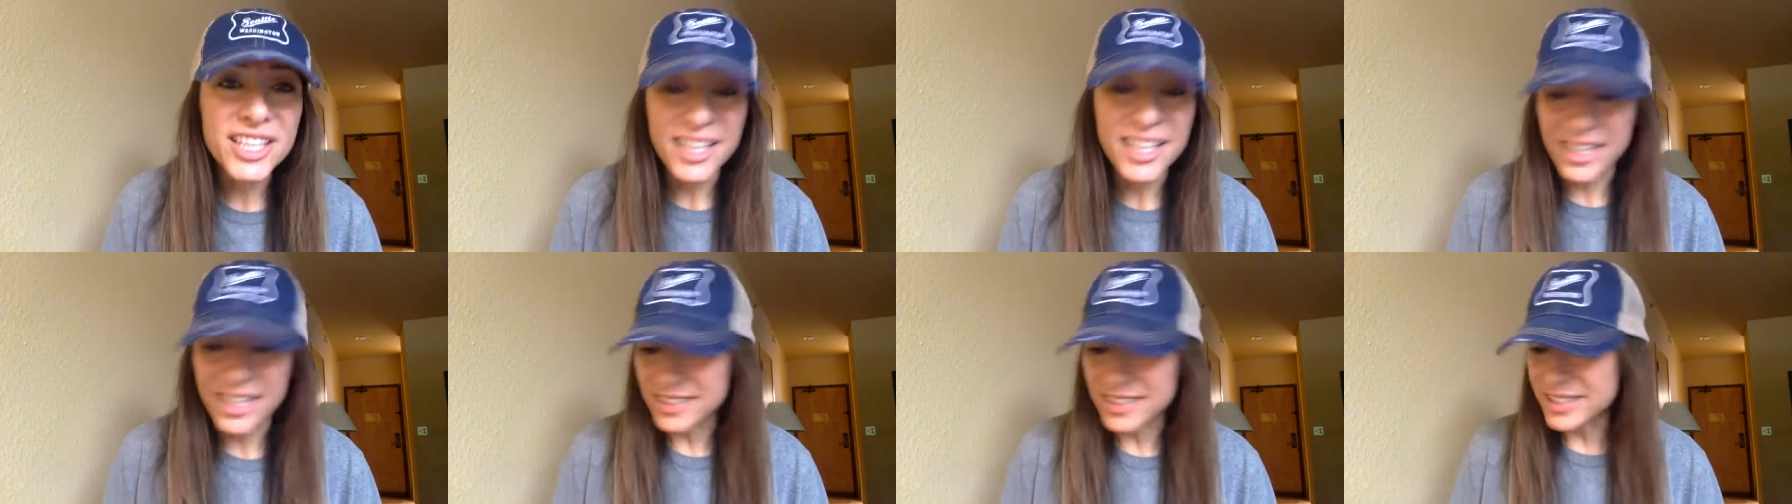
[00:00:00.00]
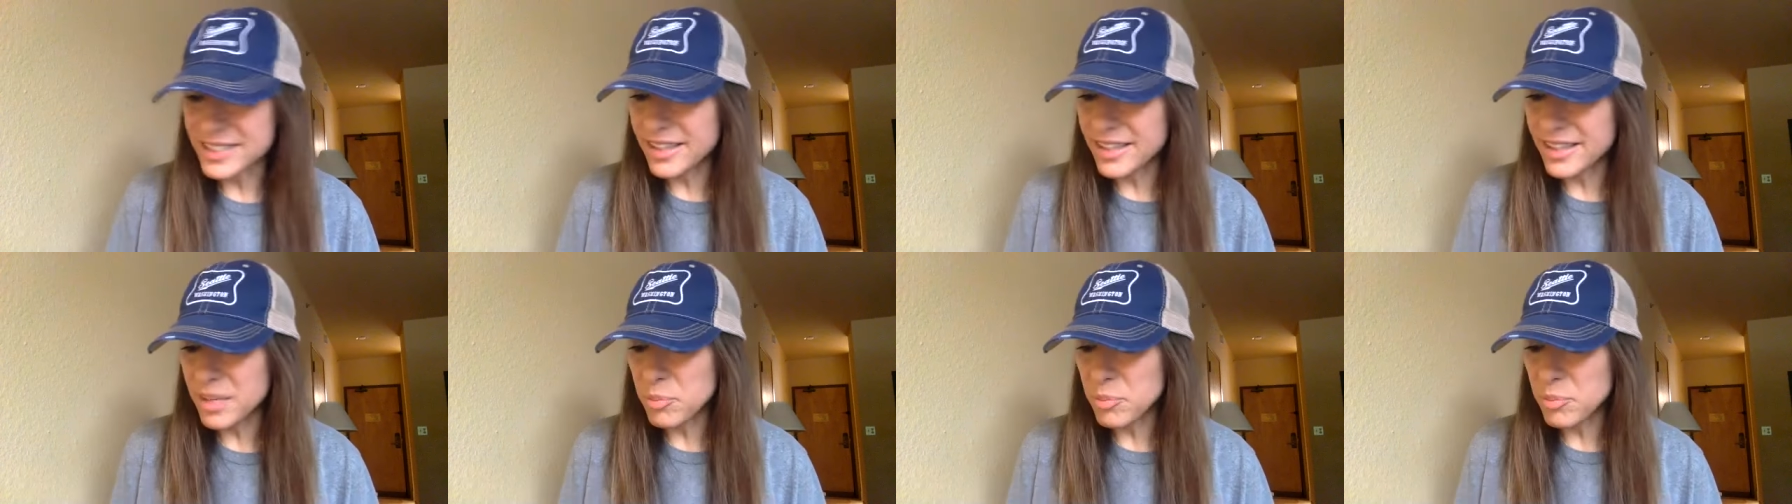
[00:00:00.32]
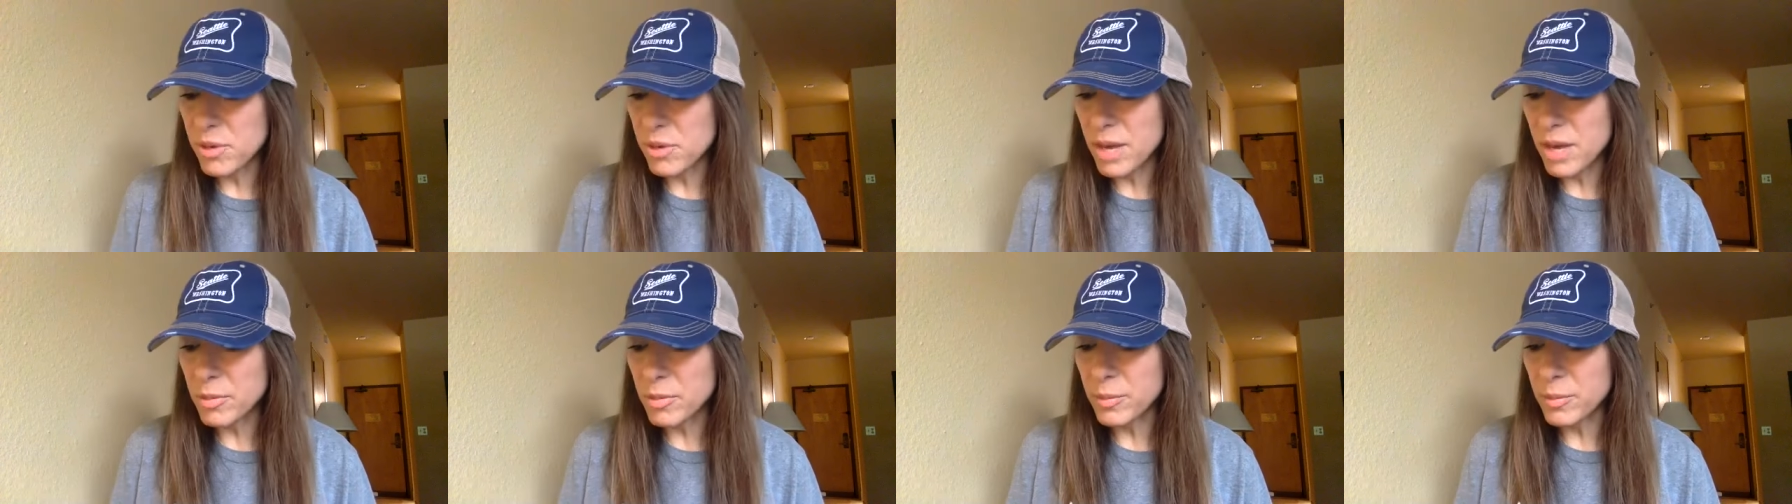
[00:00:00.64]
eat. They
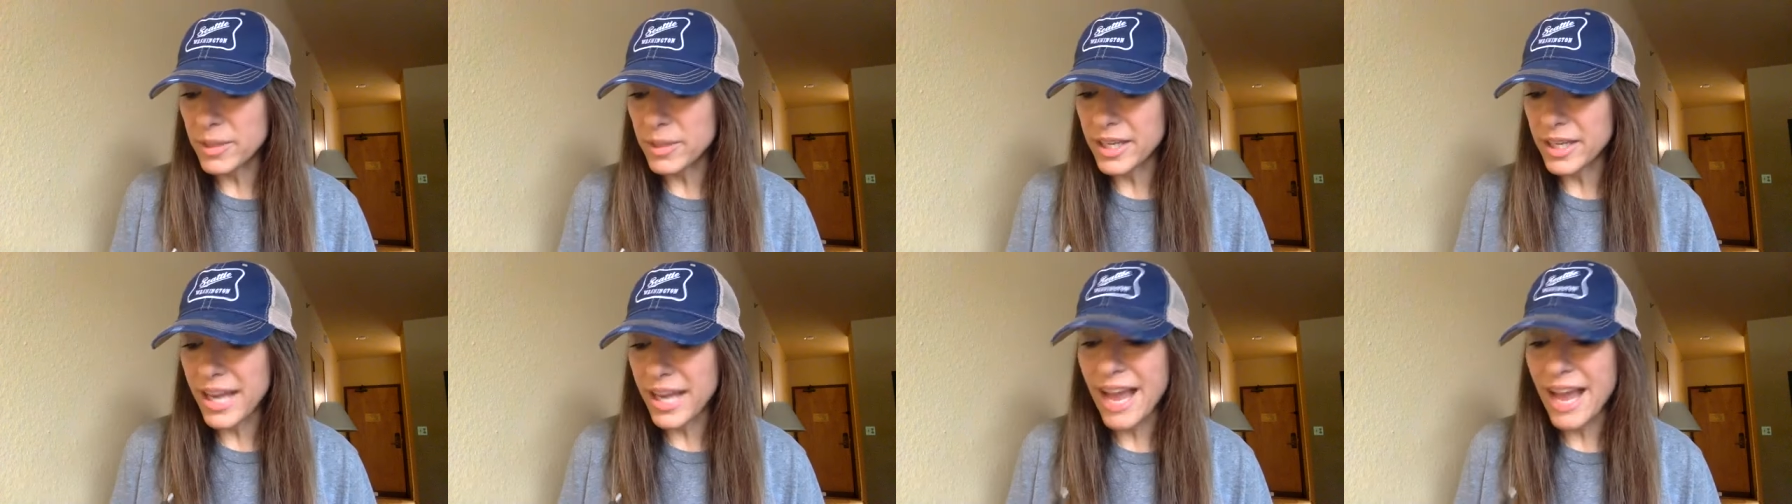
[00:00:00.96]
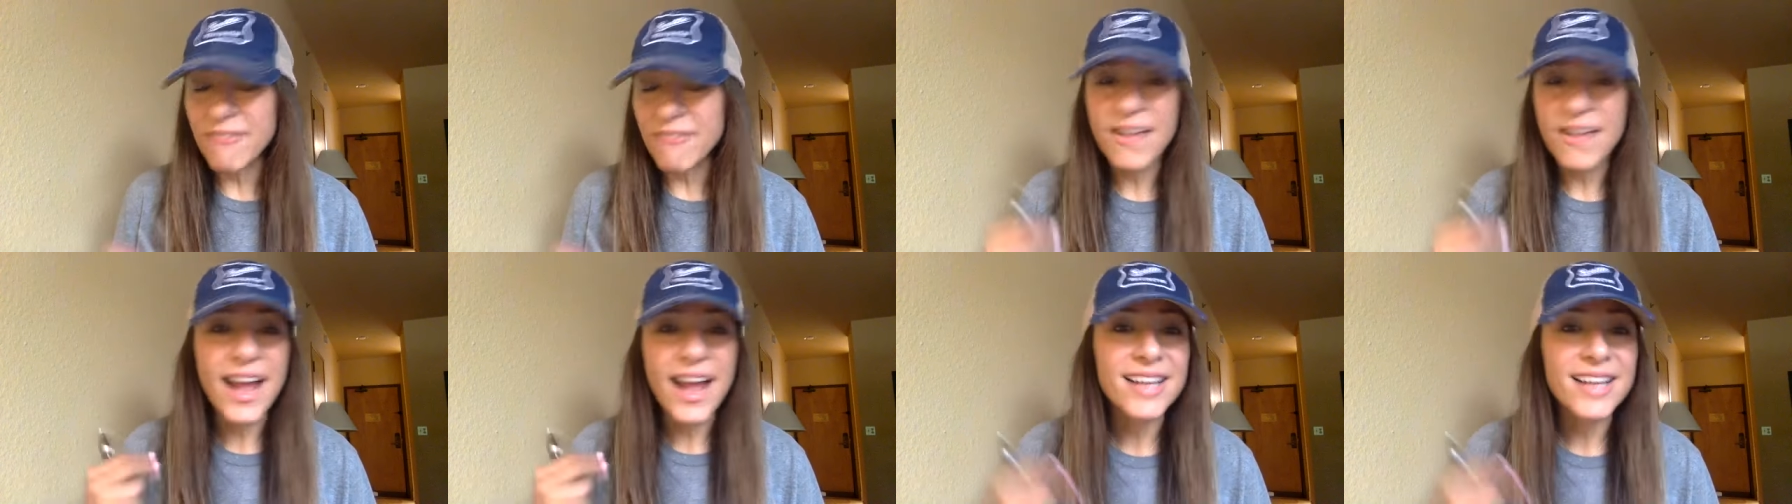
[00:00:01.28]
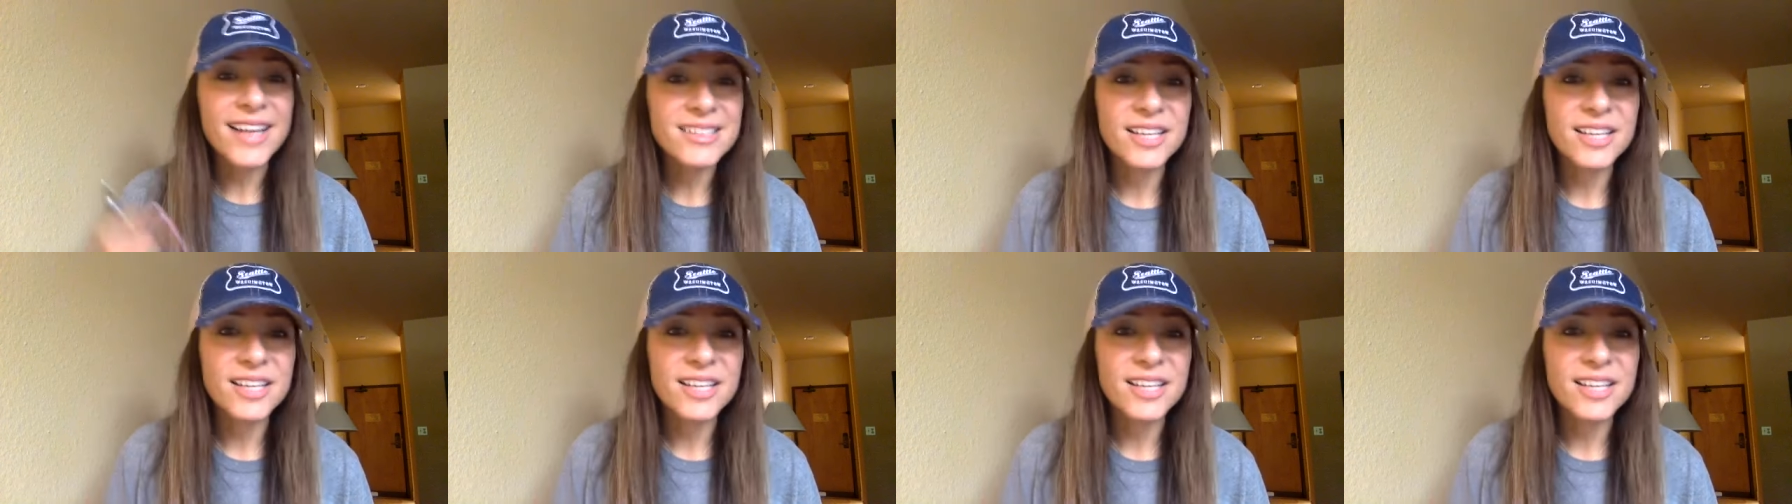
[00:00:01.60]
probably have acid